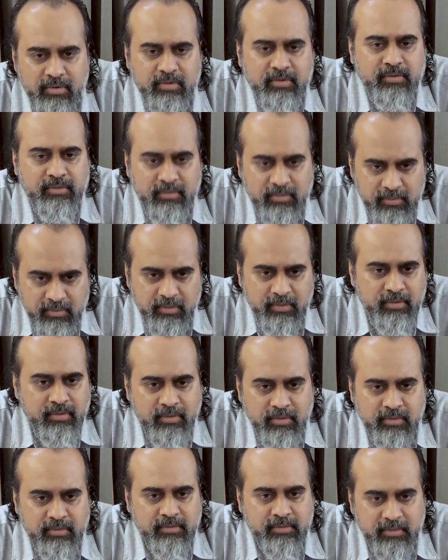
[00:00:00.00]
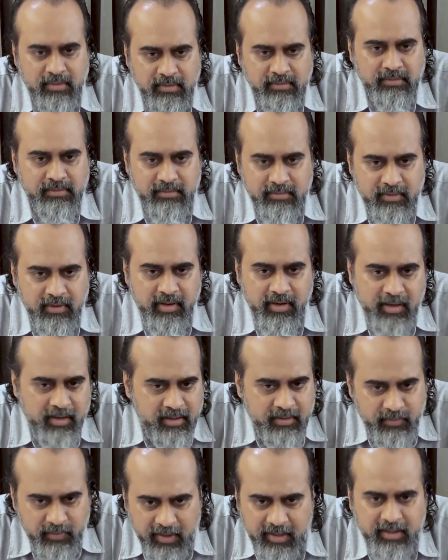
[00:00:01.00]
no,
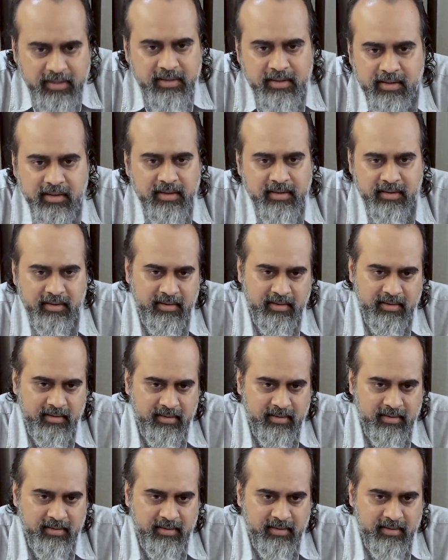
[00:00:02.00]
dear one,